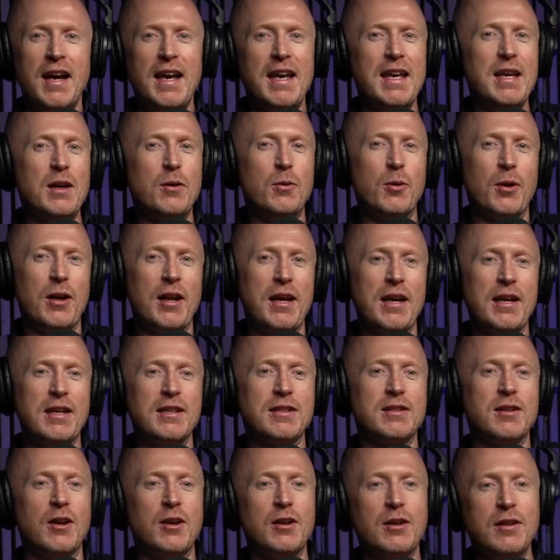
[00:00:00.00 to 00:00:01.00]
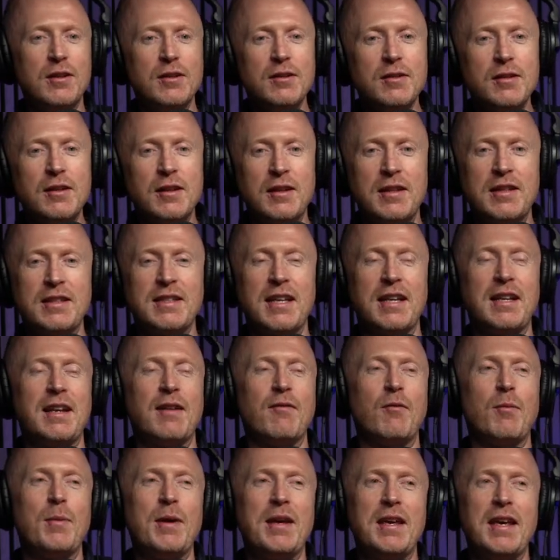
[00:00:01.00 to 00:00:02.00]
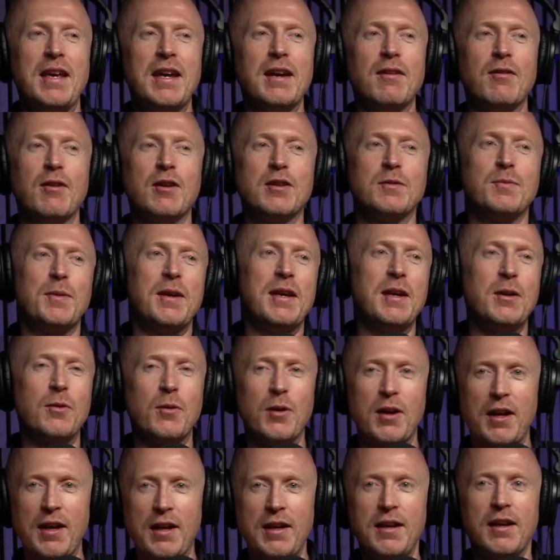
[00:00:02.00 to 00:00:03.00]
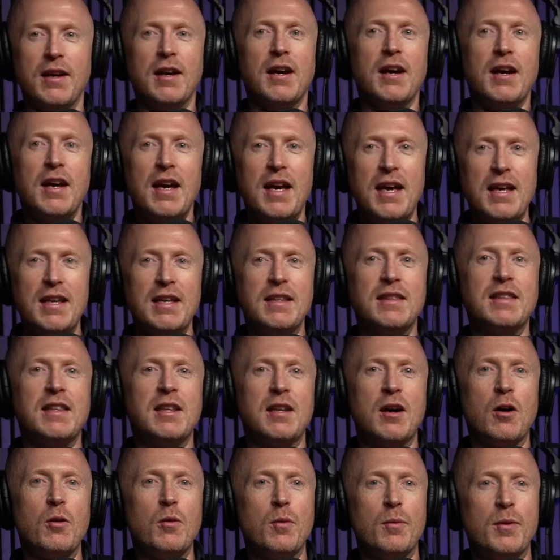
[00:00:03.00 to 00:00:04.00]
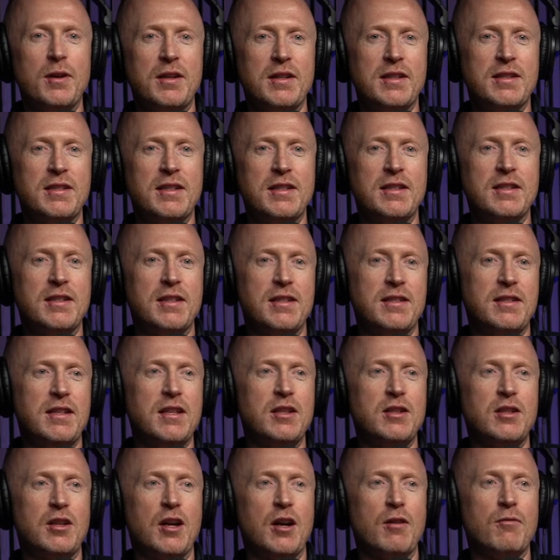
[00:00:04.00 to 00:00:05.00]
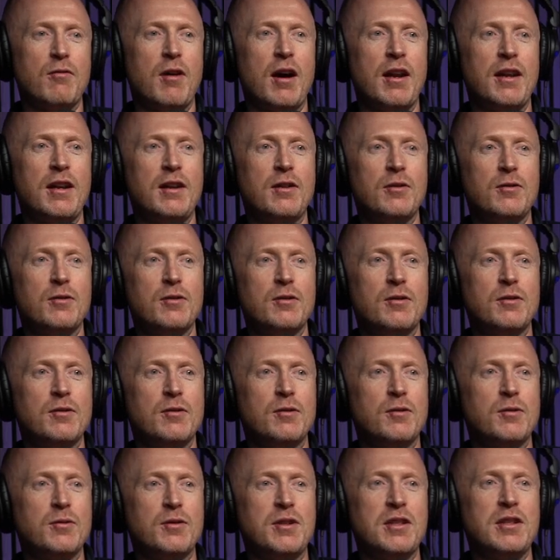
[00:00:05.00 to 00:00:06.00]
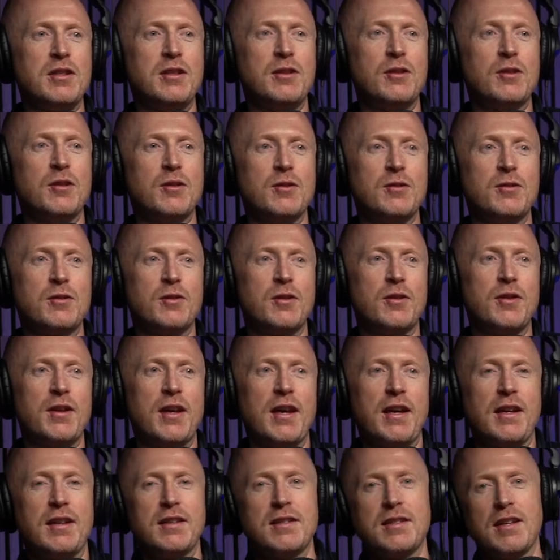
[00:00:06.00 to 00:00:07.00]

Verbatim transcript: Equally, it's like you know they say never meet your heroes, but equally the ultimate decision is did you go running or or did you not sort of thing.